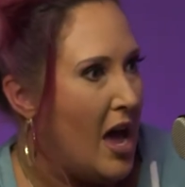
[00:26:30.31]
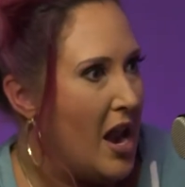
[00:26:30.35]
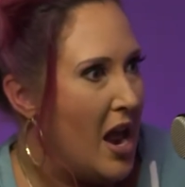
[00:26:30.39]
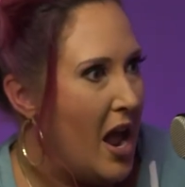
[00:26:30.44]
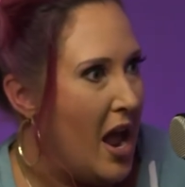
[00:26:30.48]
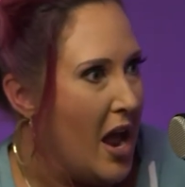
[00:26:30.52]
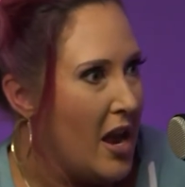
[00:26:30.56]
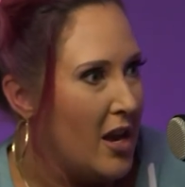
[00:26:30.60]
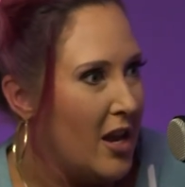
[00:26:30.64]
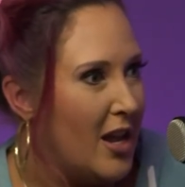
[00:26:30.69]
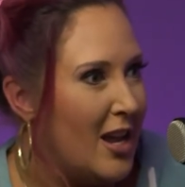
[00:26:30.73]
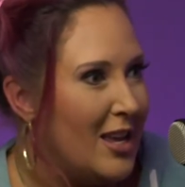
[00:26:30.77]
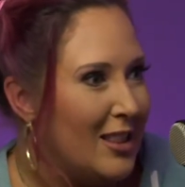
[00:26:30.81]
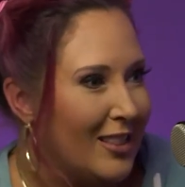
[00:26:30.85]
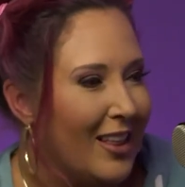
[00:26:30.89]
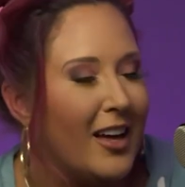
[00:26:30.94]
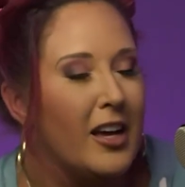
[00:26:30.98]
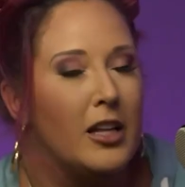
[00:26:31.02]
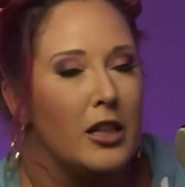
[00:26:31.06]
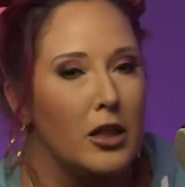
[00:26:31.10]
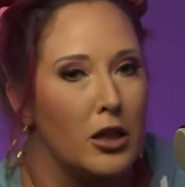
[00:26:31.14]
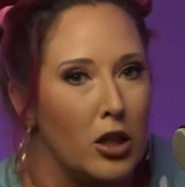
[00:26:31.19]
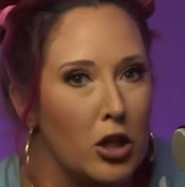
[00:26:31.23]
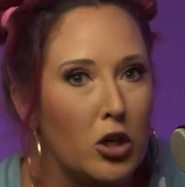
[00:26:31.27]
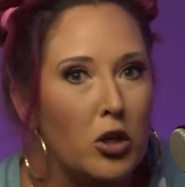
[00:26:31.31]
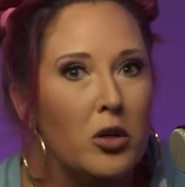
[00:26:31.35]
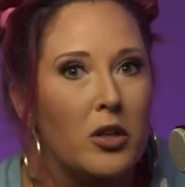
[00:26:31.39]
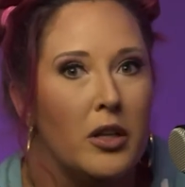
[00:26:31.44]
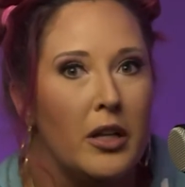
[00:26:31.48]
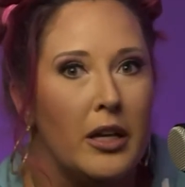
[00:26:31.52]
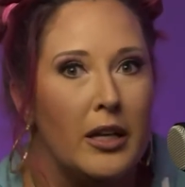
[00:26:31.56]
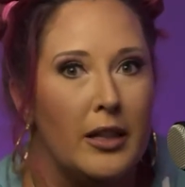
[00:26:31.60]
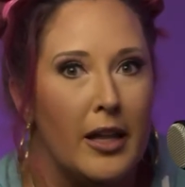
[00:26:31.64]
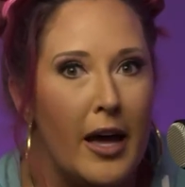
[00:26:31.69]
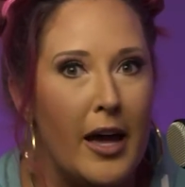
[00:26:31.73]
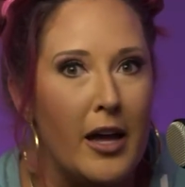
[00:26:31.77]
Mm-hmm. And he like
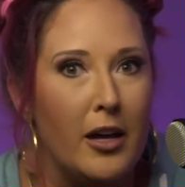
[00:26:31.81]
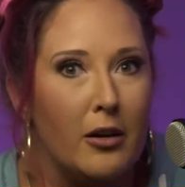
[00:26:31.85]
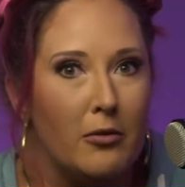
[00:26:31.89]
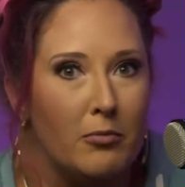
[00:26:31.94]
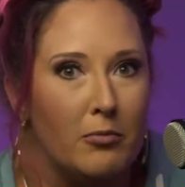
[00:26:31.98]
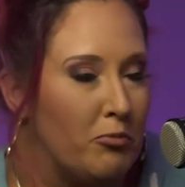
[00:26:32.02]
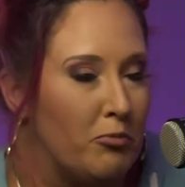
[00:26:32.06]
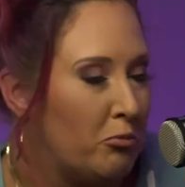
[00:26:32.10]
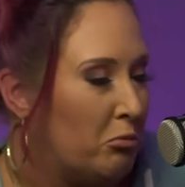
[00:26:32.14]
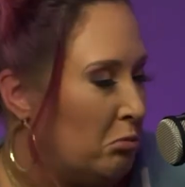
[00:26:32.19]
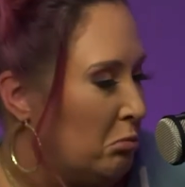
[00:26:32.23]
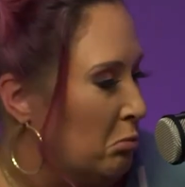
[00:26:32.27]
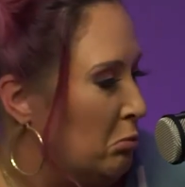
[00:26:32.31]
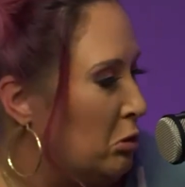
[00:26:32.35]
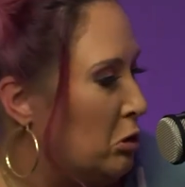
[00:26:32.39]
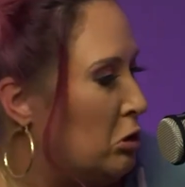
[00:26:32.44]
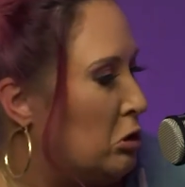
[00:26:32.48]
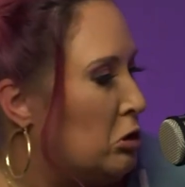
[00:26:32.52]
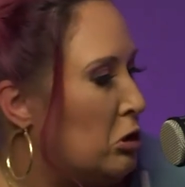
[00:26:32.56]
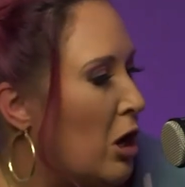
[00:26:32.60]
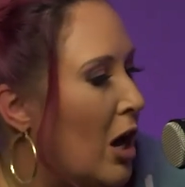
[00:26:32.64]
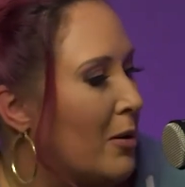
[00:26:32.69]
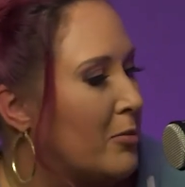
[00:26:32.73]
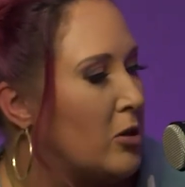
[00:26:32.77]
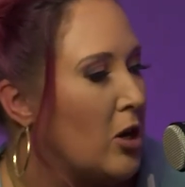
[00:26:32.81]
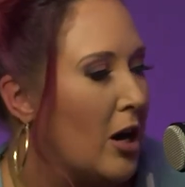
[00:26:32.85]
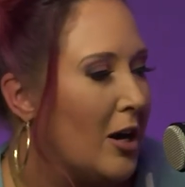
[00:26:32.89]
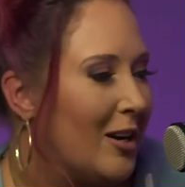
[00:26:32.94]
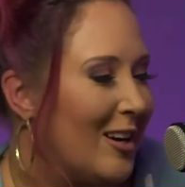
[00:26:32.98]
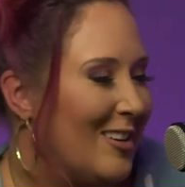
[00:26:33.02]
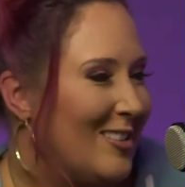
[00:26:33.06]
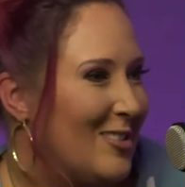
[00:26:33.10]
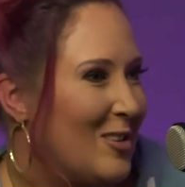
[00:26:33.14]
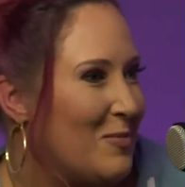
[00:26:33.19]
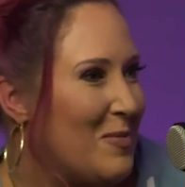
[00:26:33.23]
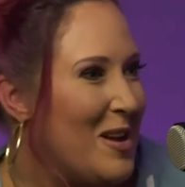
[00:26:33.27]
literally like stopped
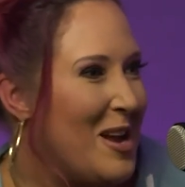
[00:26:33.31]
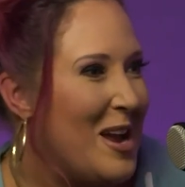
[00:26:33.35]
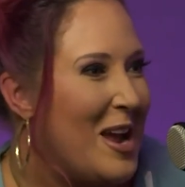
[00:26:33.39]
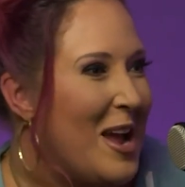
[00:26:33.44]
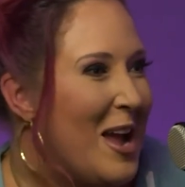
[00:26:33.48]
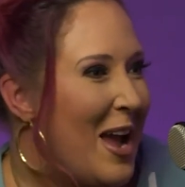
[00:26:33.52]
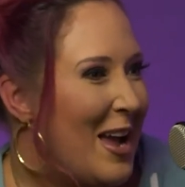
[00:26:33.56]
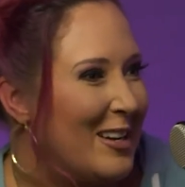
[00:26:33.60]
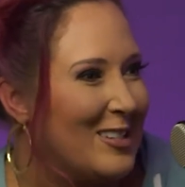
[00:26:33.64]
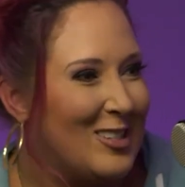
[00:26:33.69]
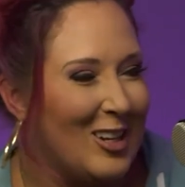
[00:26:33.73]
talking to me, messaging.